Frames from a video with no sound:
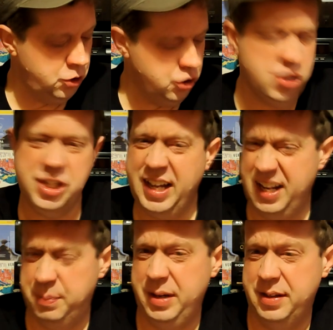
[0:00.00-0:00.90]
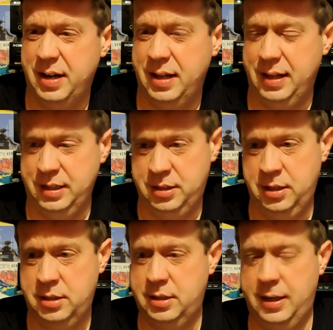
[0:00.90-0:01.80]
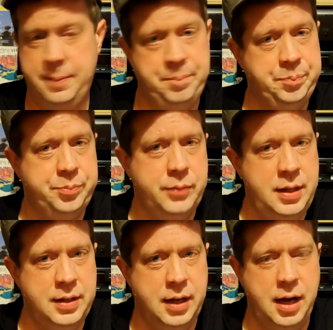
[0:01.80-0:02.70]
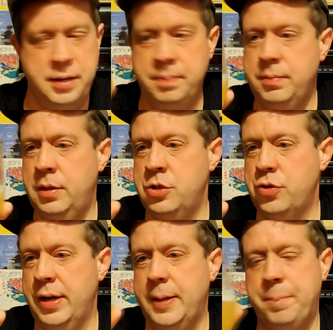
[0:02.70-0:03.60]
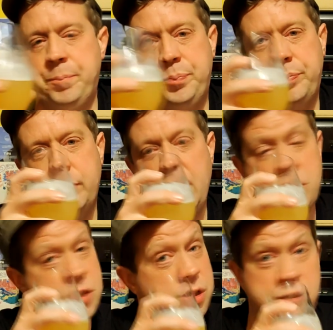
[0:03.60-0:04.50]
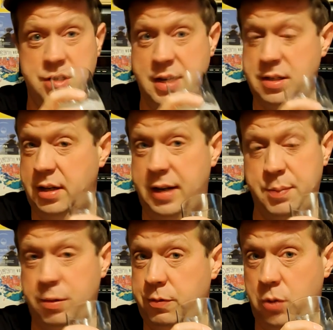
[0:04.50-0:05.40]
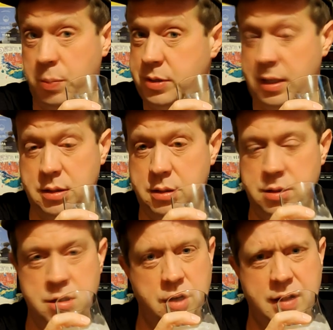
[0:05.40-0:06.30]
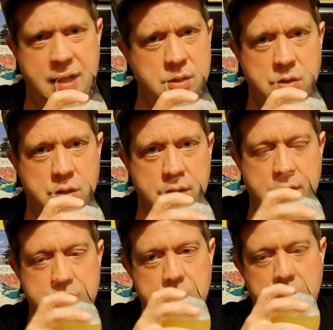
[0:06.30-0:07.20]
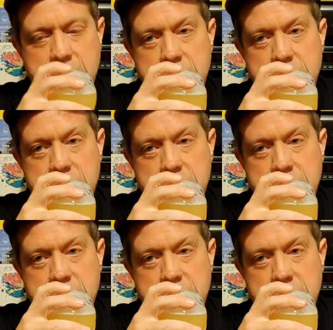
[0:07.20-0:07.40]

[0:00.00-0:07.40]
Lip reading: Just the kind of beer that I like to sit in my garden and drink. It certainly doesn't taste like an 8.4%. There's none of that alcohol in there at all.